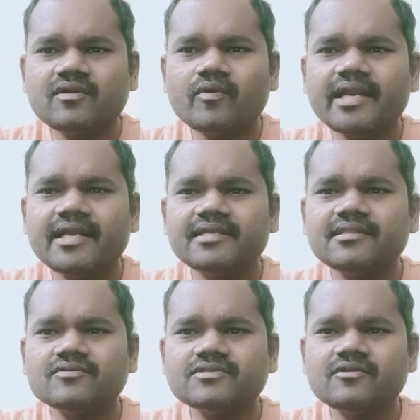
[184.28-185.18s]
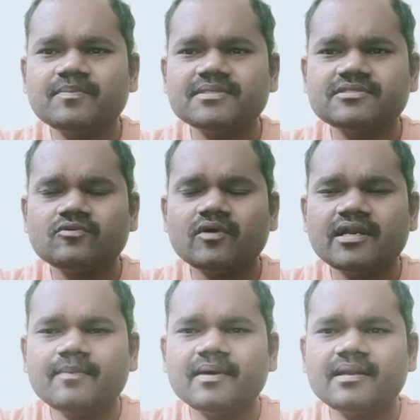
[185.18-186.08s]
19,000 rupees
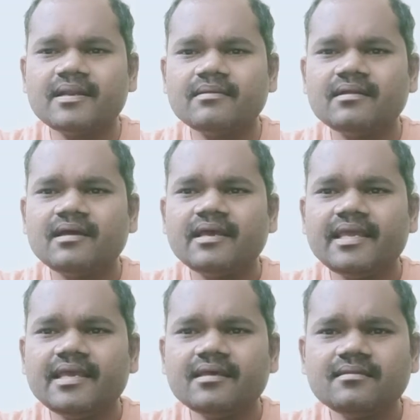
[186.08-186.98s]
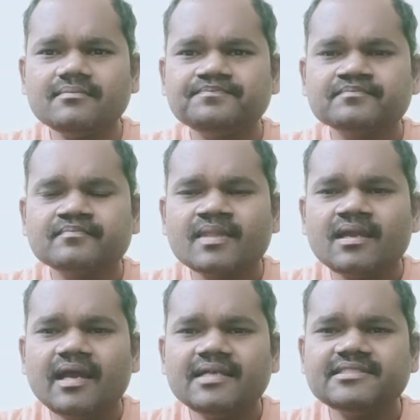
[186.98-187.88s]
200 per year,
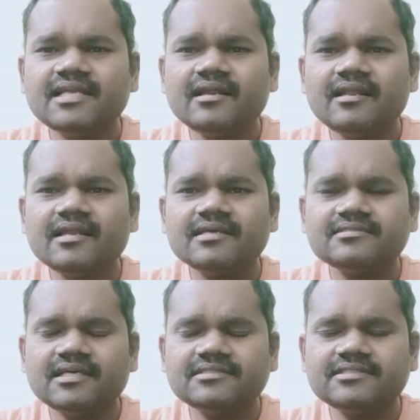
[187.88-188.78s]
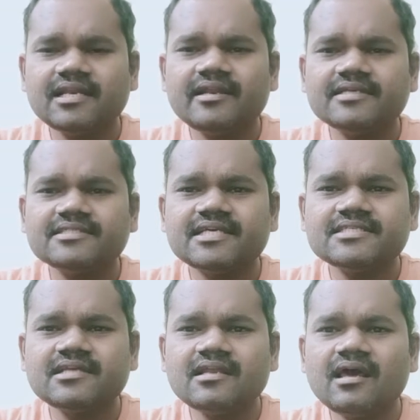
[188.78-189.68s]
and children
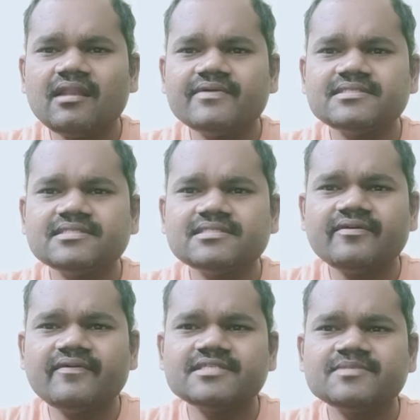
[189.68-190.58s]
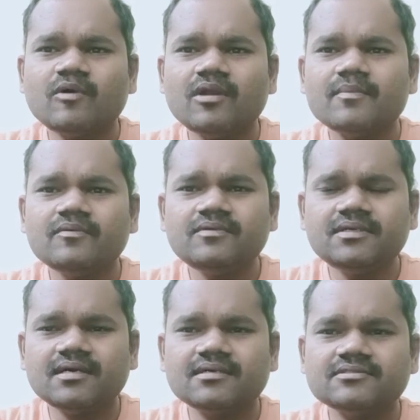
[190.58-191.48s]
educational allowance is a very small amount,
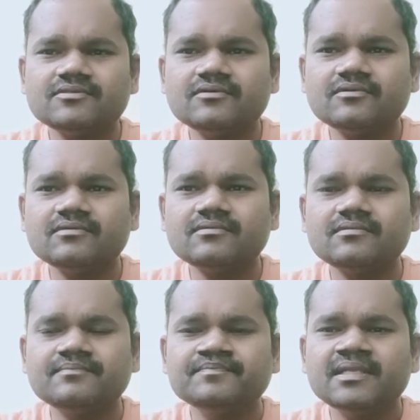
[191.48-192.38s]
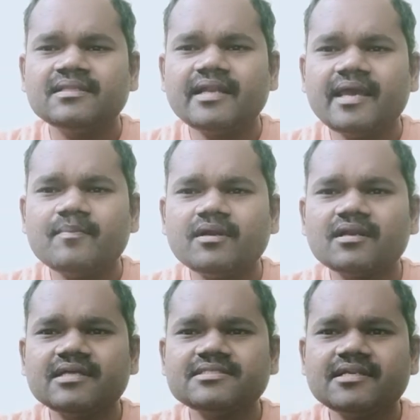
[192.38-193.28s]
so that I am not
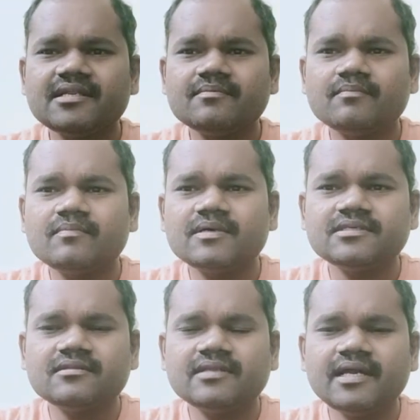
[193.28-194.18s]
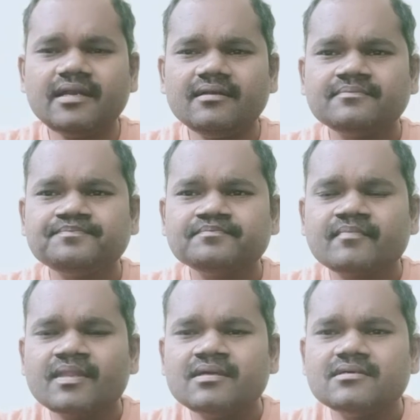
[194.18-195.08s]
considering much on that.
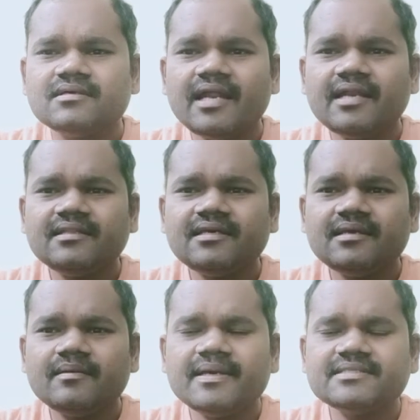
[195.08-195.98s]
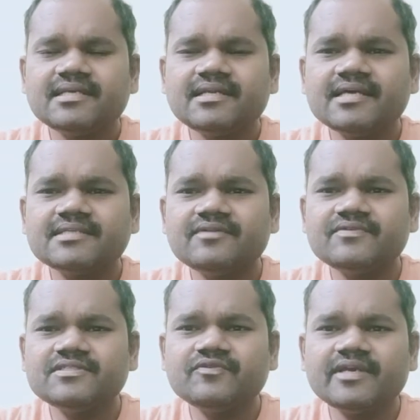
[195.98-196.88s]
And the major deduction
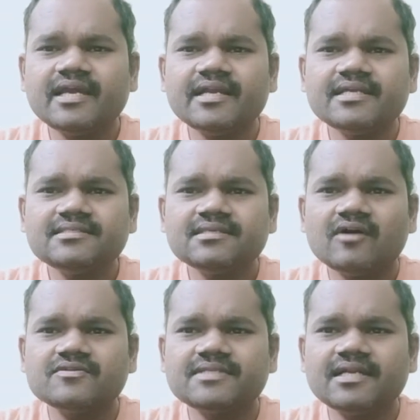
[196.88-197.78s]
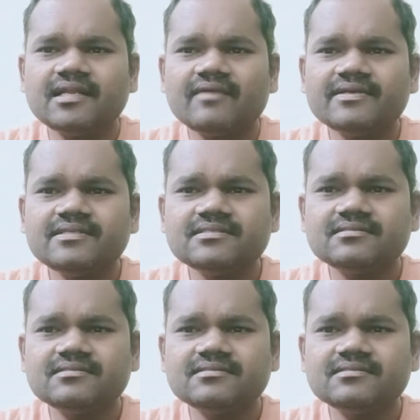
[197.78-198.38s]
which we get is house rent allowance.